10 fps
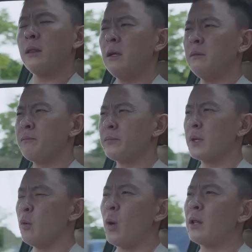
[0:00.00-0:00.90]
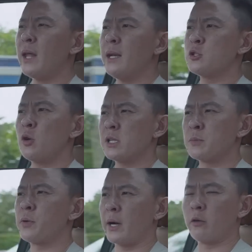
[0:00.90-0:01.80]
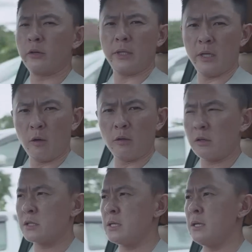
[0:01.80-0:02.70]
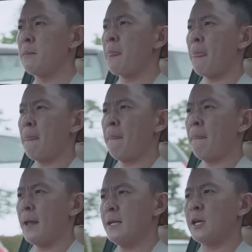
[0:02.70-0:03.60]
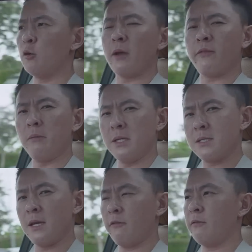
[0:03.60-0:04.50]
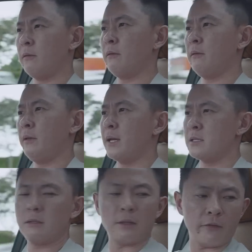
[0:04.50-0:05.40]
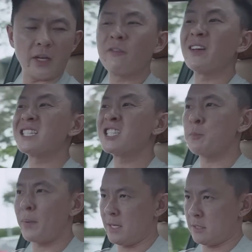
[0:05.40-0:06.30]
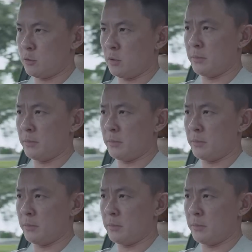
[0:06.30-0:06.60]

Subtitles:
I think, while that is not its priority, in all honesty, at least I know my family is safe. They can still have enough space as well